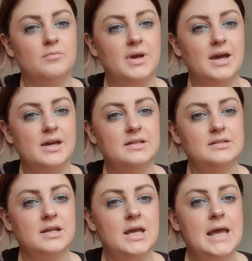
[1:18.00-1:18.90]

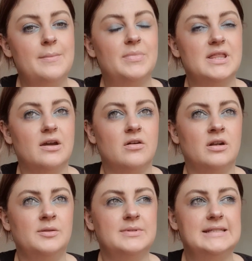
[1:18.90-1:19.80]
bags, but that got a
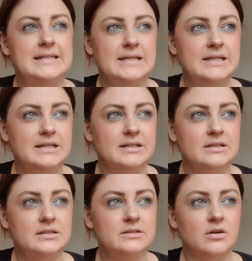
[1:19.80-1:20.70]
little bit
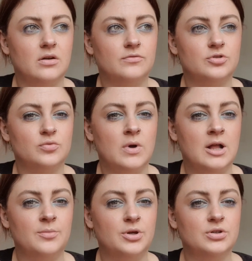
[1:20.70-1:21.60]
tedious after a
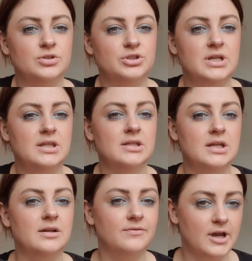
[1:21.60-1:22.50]
while because you either
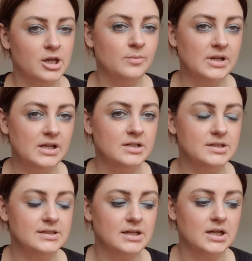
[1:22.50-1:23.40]
need a vacuum cleaner
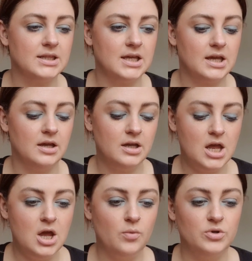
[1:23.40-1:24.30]
to suck up the air,
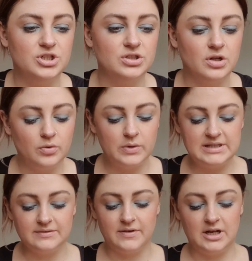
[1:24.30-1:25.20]
which is not
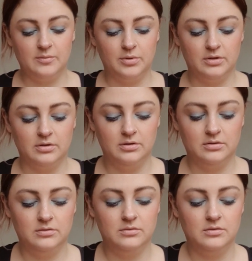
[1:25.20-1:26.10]
always available,
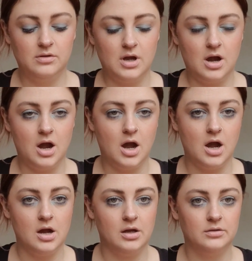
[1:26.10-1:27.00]

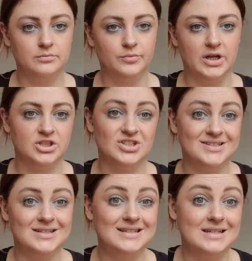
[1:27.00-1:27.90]
like
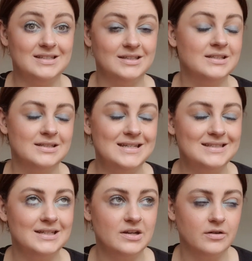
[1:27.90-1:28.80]
just
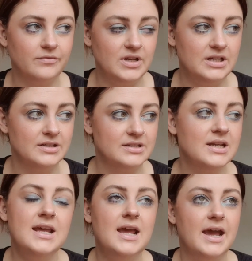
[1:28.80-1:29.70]
easily convenient
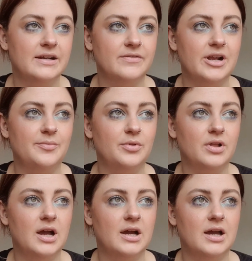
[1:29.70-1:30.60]
and
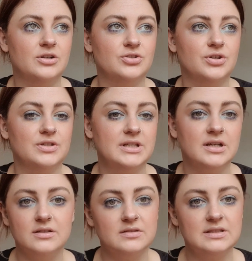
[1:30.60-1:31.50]
available at your
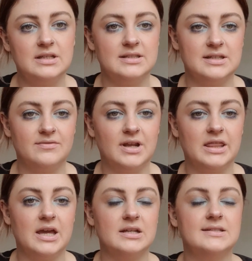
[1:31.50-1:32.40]
hotels and stuff like
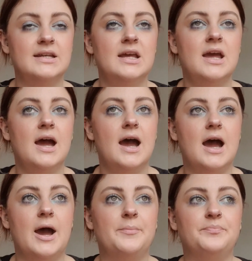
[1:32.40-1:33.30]
that.
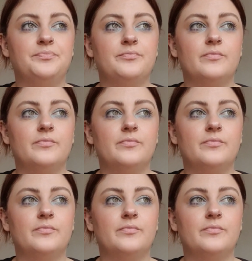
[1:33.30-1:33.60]
And